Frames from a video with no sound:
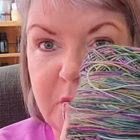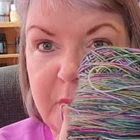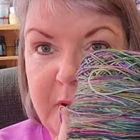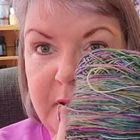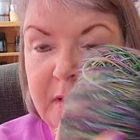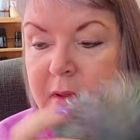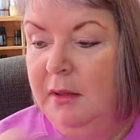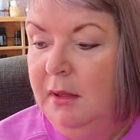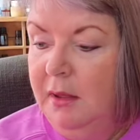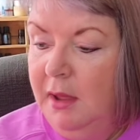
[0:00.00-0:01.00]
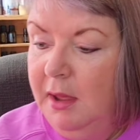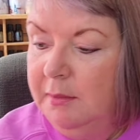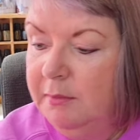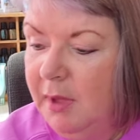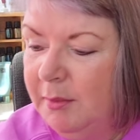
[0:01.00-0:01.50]
Norway.
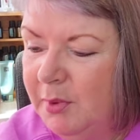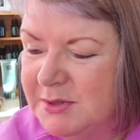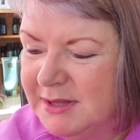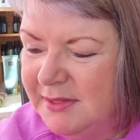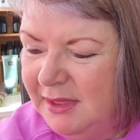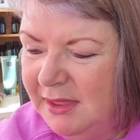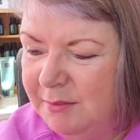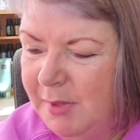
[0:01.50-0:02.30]
I'm also thinking